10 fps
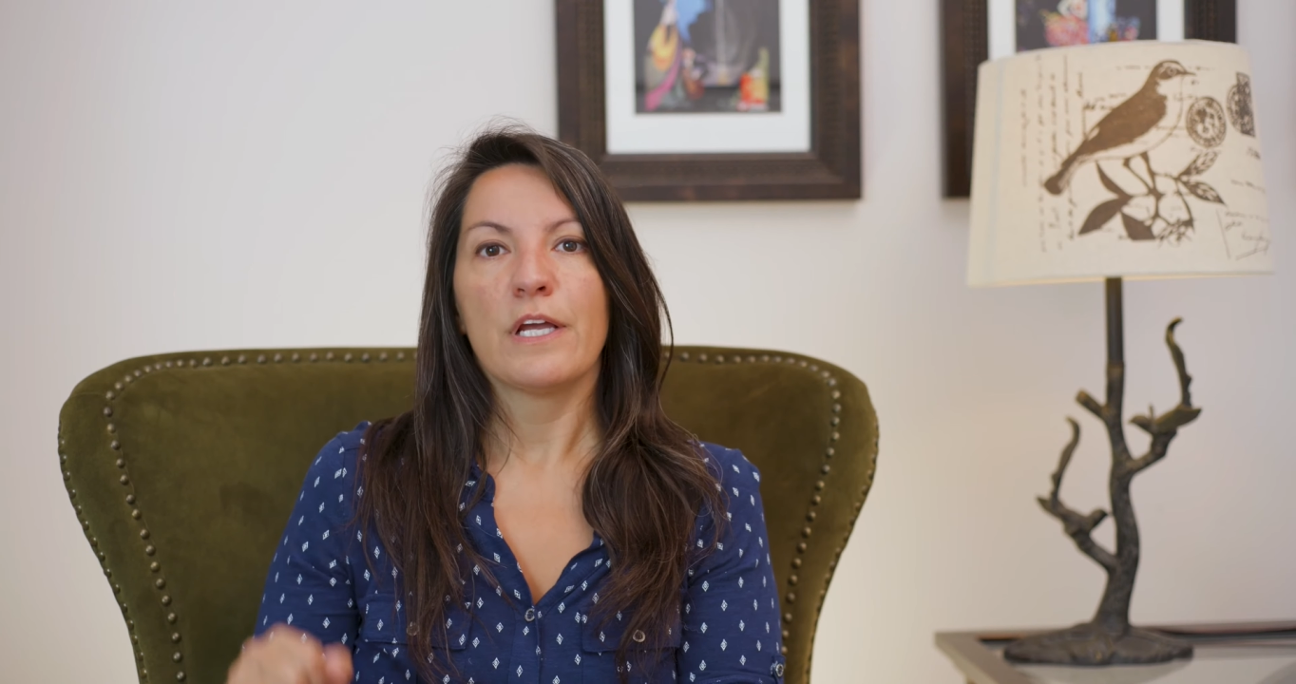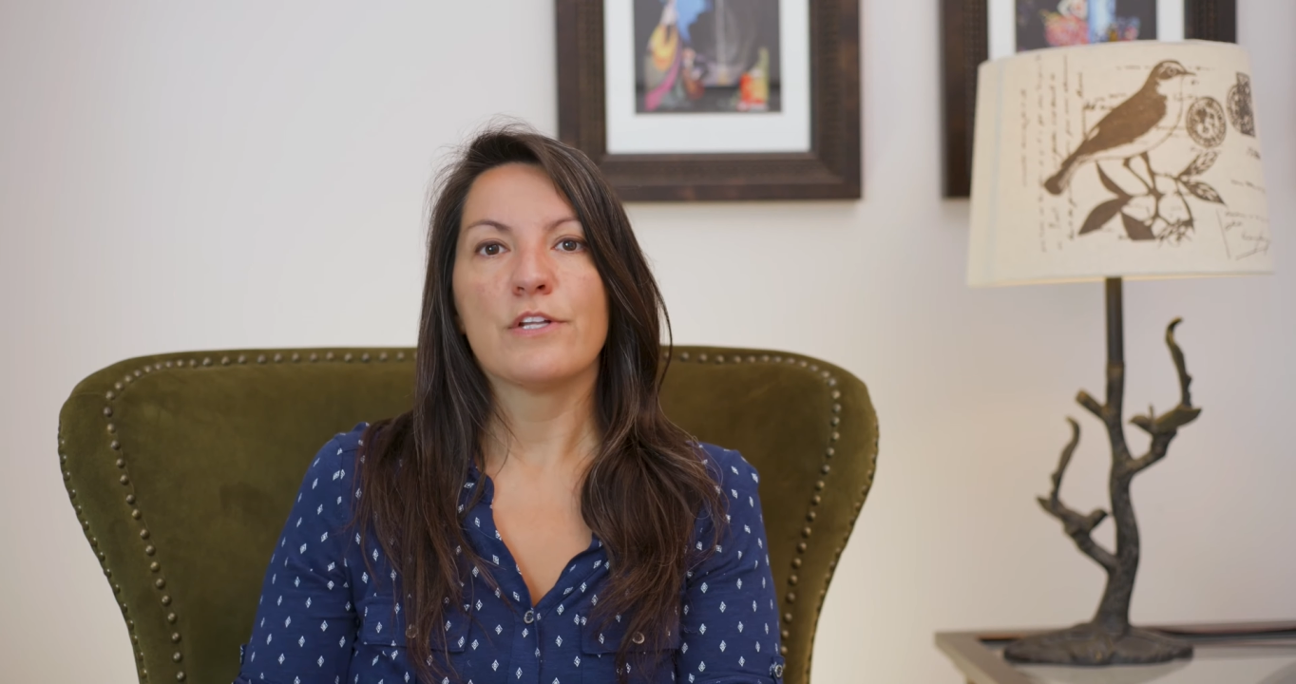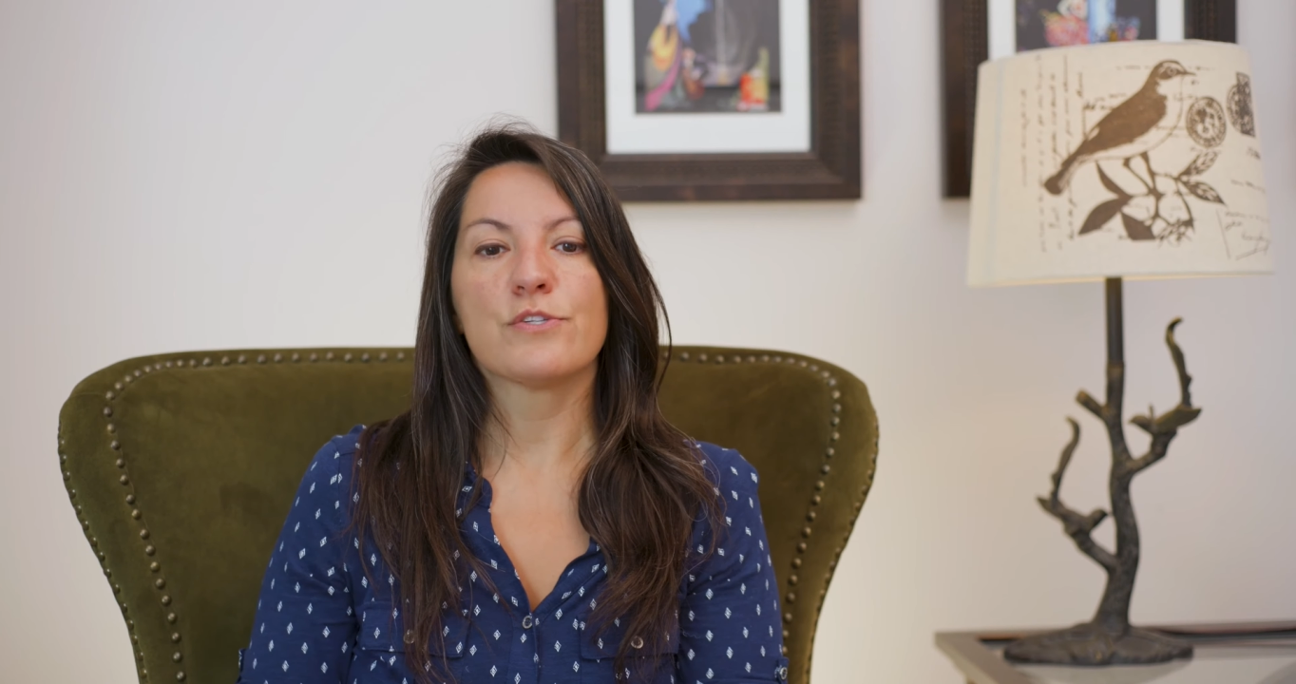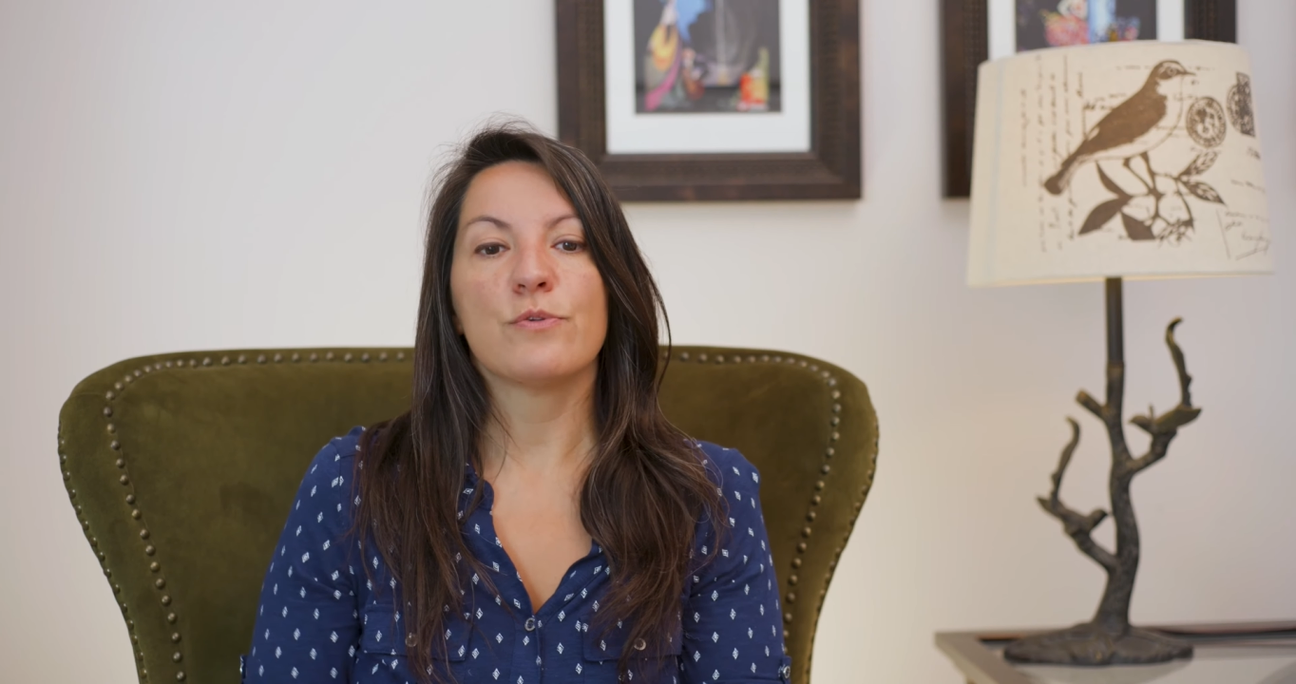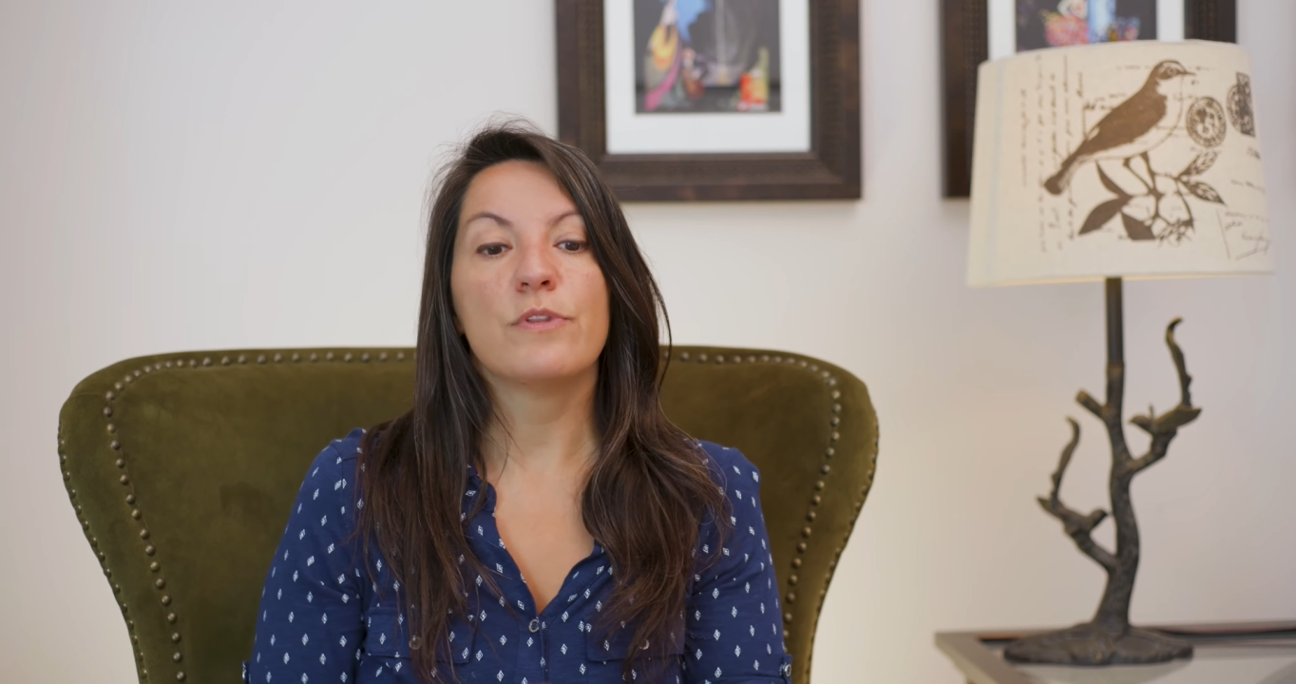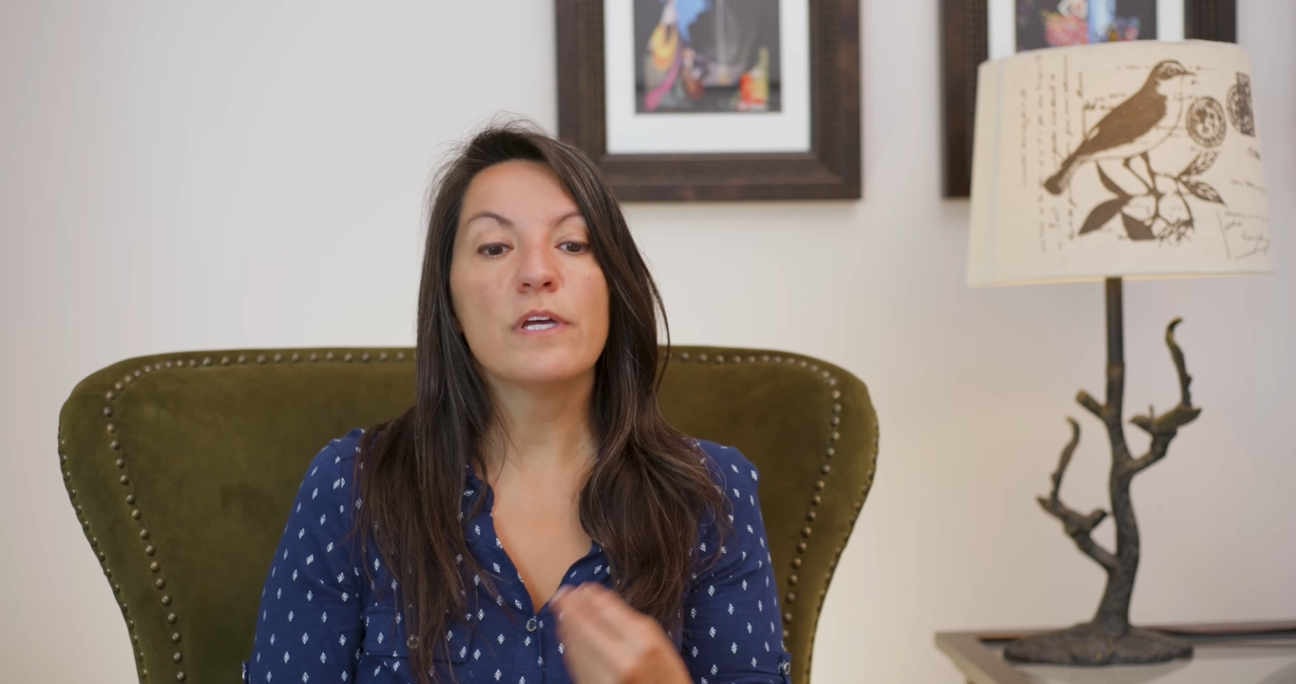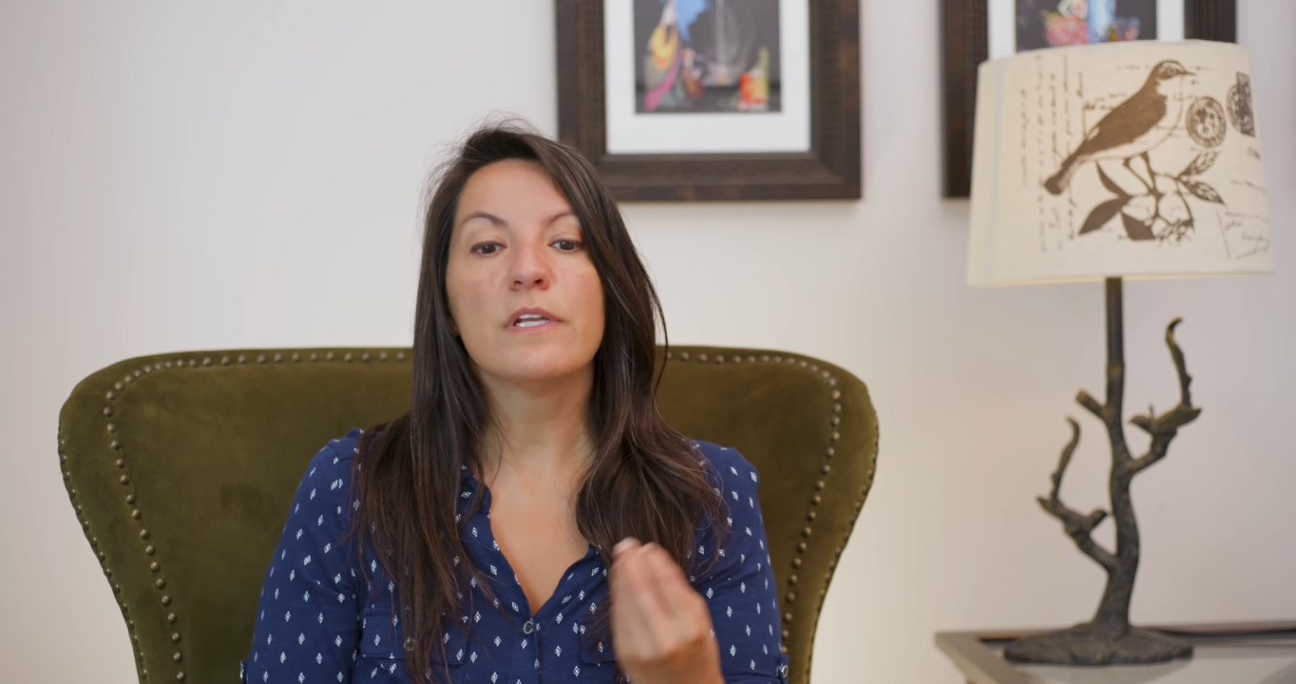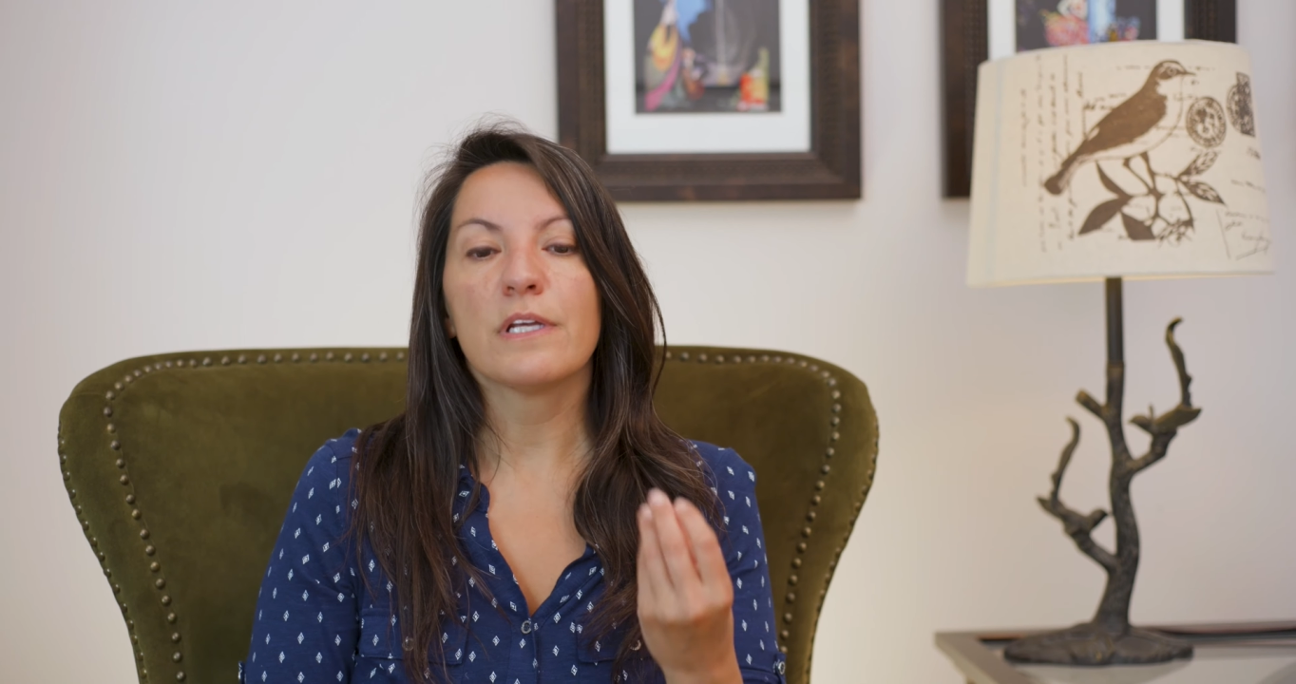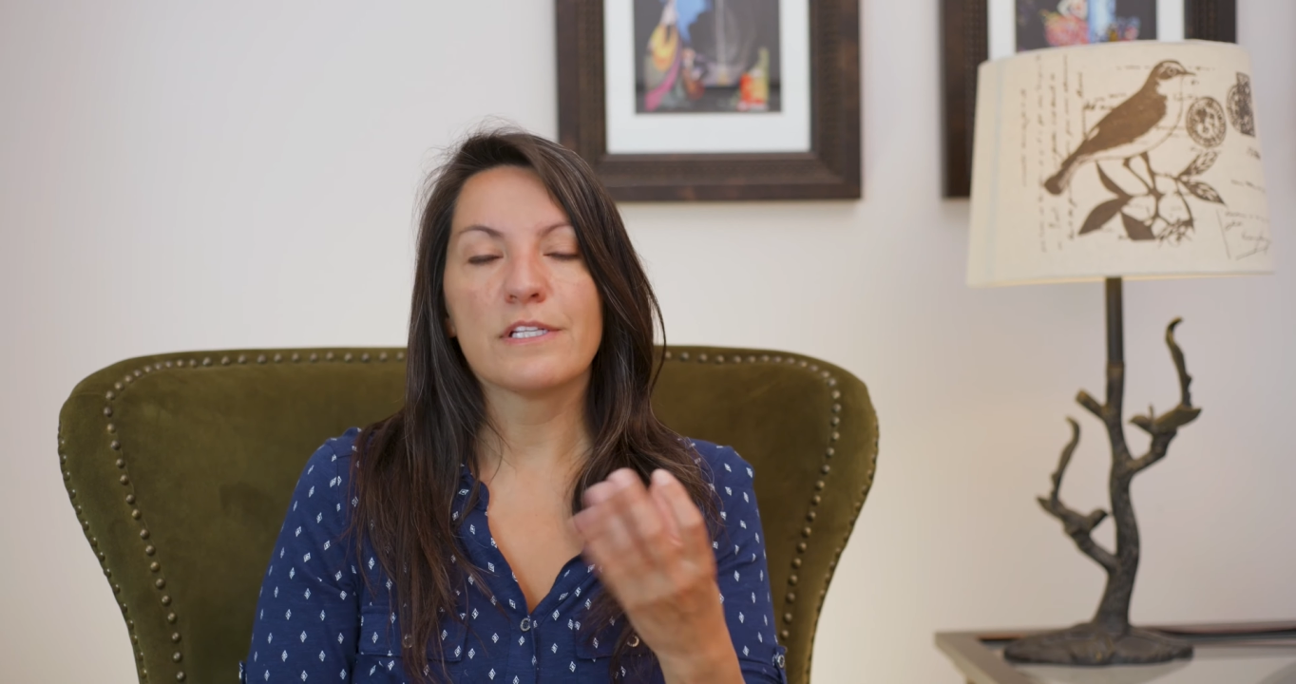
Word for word: And so then